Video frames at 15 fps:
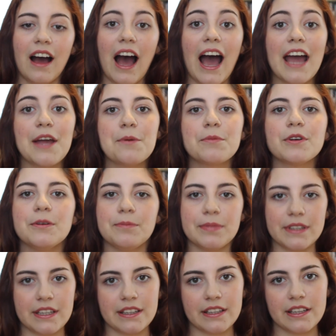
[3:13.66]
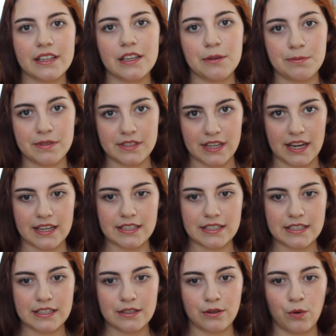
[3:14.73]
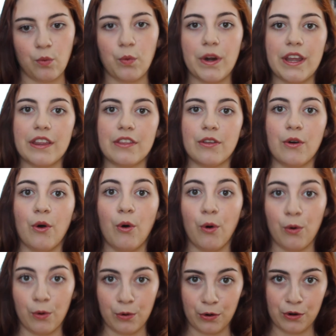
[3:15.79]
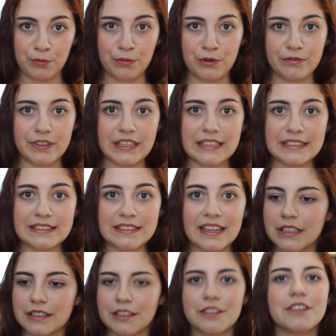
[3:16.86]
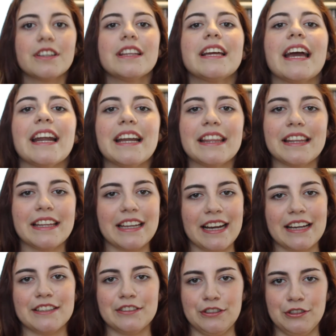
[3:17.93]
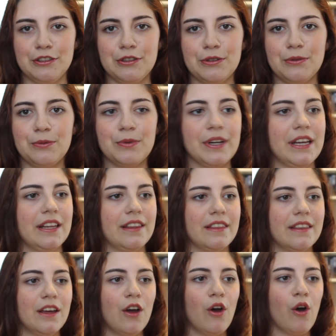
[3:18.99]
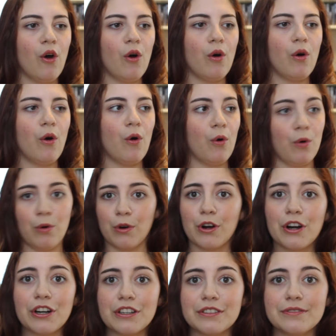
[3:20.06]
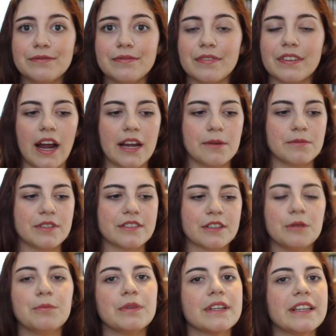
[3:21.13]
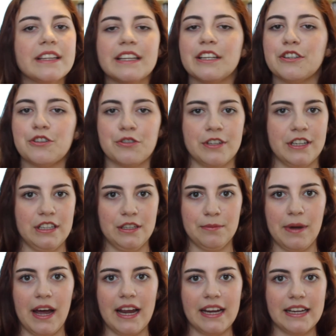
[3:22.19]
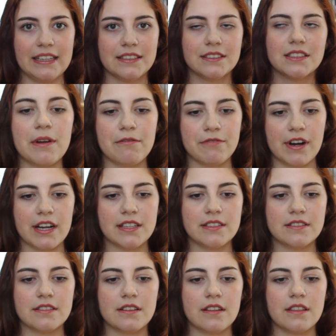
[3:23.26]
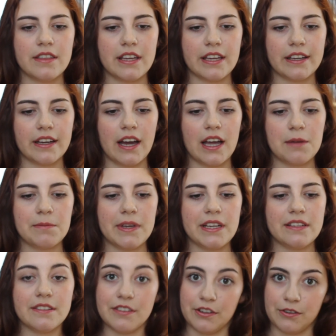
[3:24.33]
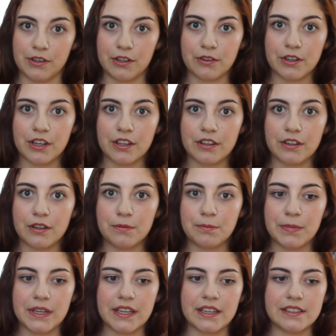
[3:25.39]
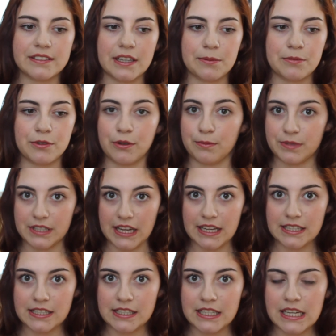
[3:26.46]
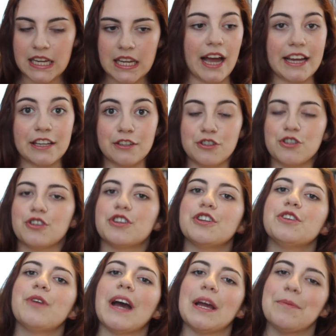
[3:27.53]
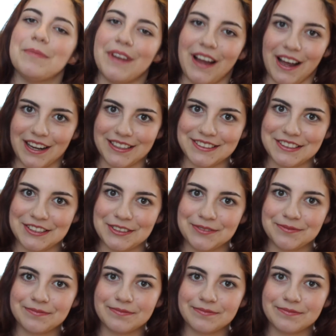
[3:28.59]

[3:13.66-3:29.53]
I am completely obsessed with horror movies. Literally anything that has to do with horror, I am just completely intrigued by it. My friends think I'm a serial killer because I'm so obsessed. I can assure you I am not.